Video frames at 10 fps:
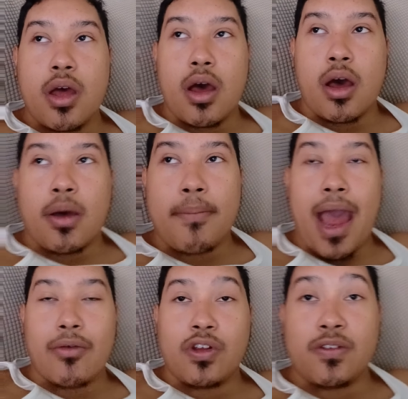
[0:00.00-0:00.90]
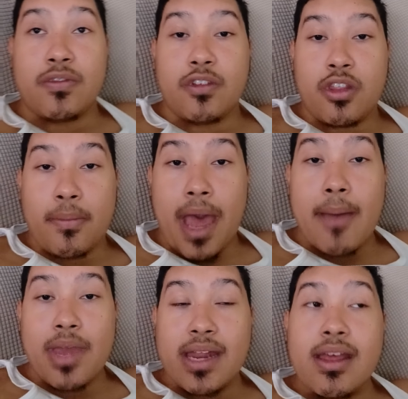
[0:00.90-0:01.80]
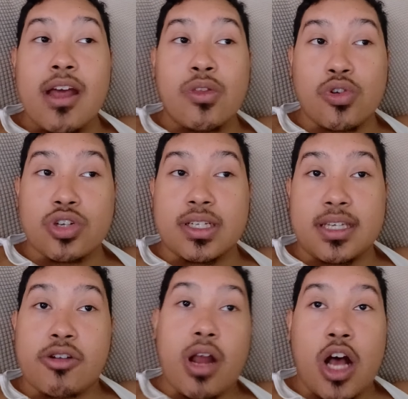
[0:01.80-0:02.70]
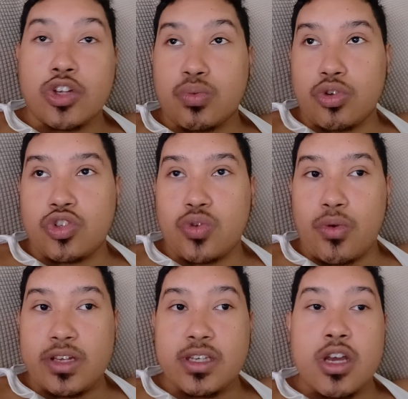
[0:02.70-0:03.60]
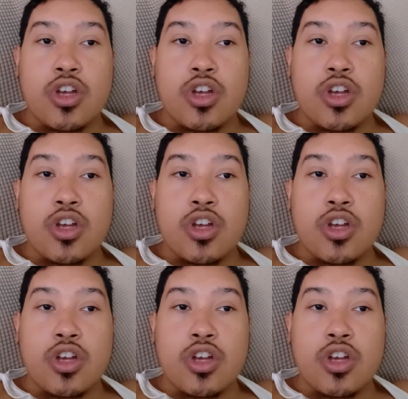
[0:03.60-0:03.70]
uh, Matt Reeves' The Batman, those are considered Elseworld stories.